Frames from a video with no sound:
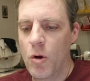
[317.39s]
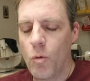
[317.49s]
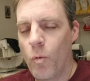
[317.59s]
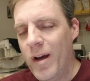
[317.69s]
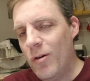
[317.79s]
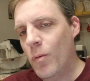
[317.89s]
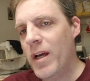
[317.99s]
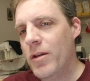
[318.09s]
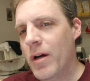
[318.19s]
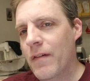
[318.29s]
Right away,
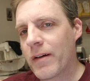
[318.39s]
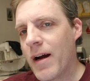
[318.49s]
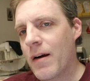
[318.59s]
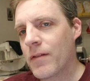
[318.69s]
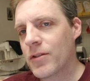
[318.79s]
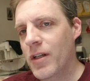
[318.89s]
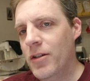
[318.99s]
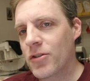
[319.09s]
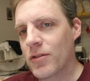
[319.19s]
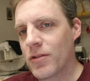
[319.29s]
you have a
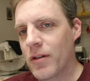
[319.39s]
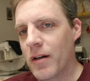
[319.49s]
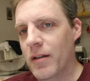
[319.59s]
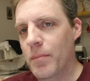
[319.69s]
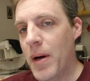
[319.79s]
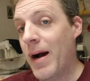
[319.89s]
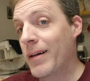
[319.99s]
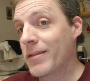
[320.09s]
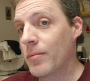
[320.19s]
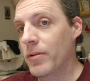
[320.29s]
conversation started,
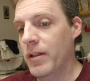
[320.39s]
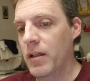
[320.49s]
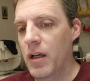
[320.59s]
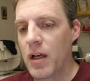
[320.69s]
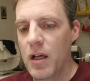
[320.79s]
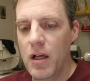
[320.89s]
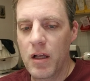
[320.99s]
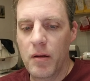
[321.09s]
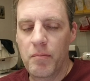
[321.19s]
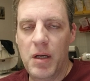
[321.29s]
possibly.
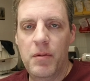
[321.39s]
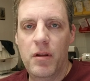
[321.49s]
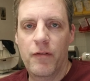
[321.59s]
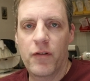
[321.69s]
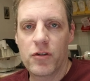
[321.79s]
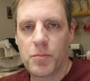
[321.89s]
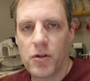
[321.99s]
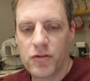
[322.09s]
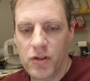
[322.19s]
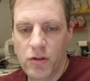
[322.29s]
Maybe the first
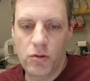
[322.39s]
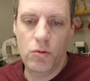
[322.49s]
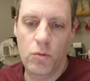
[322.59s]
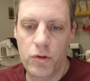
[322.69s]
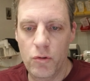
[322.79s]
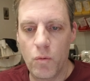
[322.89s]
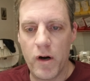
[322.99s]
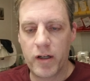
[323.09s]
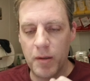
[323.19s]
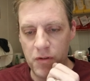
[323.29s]
person who you
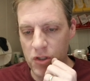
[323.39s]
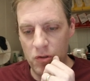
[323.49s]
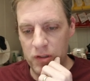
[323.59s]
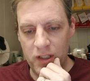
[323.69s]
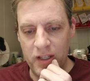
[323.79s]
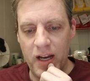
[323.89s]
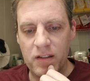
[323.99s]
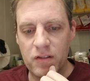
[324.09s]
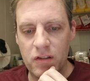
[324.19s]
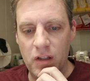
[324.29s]
walk up to at the
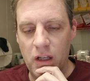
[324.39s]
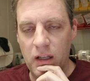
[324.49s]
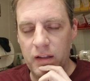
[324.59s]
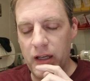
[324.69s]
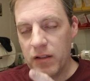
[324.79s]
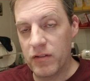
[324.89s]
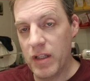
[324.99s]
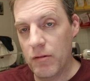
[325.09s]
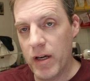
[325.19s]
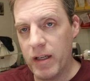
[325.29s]
desks,
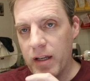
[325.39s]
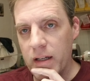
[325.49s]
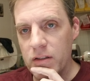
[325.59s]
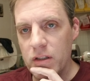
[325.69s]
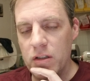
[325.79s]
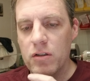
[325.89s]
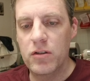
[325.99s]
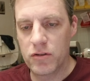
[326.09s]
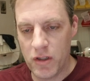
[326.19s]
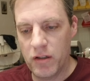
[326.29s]
they recognize
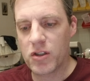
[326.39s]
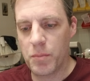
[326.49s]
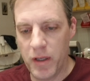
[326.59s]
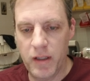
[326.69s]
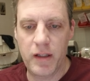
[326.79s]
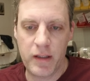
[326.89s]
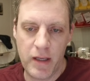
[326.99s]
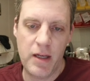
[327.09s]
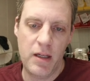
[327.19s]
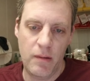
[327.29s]
you start explaining like,
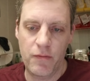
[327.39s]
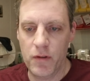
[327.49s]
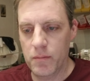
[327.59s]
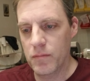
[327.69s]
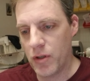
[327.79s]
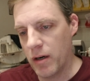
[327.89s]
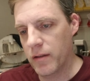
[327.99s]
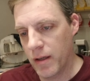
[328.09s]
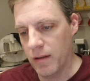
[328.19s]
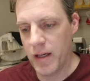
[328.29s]
hey, I'm from Szara
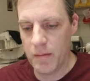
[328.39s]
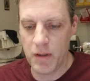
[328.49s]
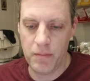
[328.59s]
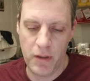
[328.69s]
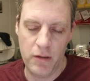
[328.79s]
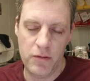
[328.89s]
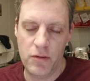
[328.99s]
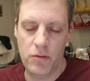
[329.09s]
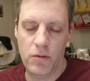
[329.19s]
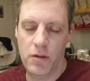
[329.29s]
Dental Lab. I'm here
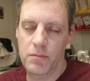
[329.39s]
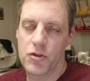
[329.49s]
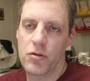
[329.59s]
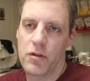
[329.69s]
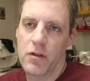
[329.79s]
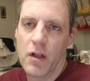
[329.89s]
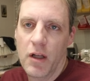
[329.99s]
to show you.